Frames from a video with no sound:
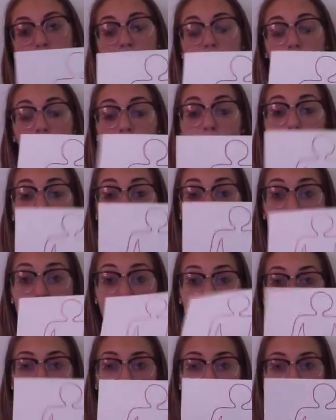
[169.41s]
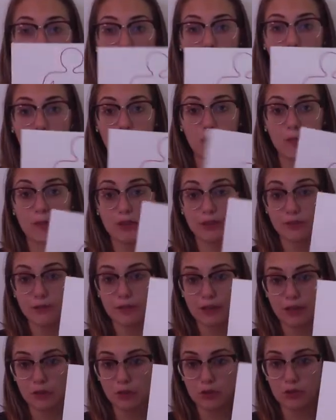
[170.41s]
and then the most important part will be the
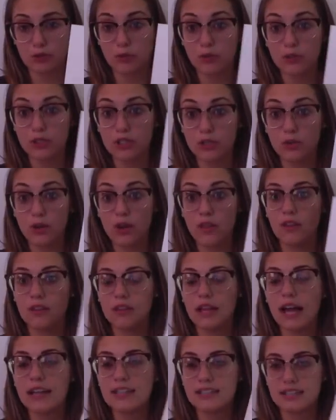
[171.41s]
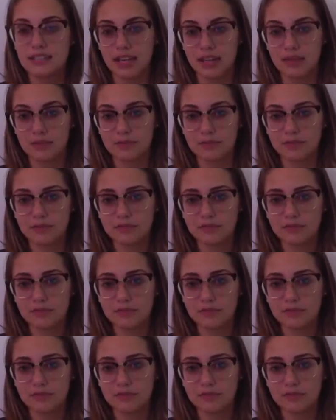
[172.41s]
feet, which we'll do on the last day.